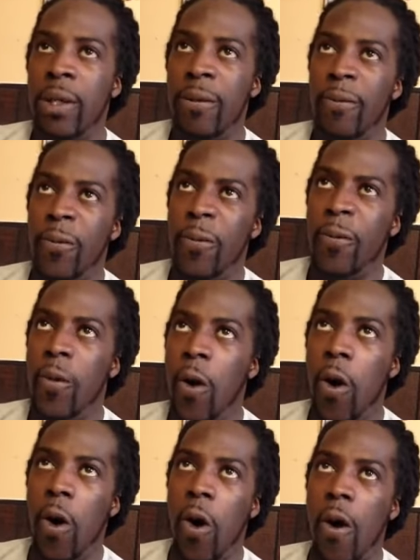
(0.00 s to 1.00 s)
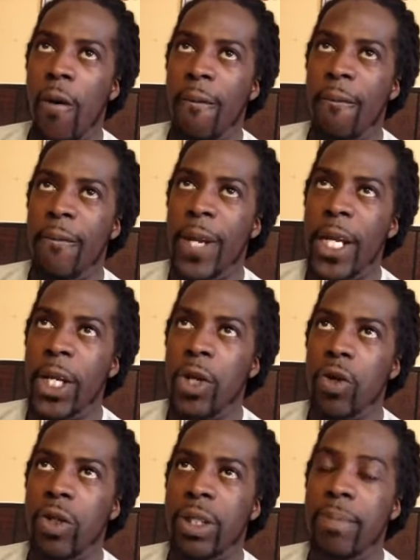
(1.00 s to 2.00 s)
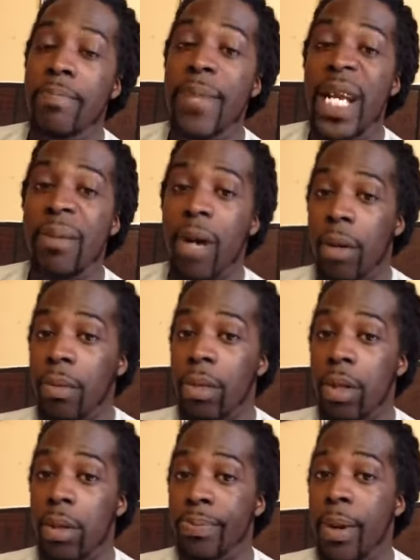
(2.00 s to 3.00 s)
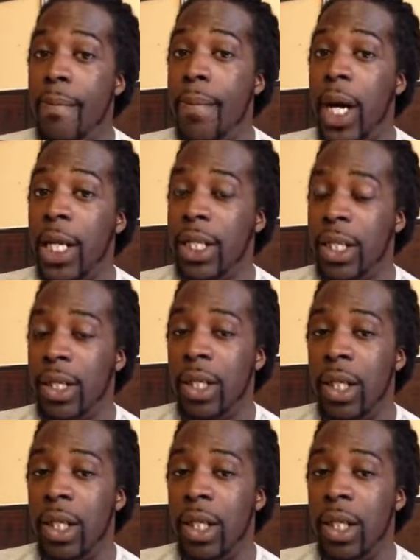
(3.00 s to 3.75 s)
4 videos minimum per month.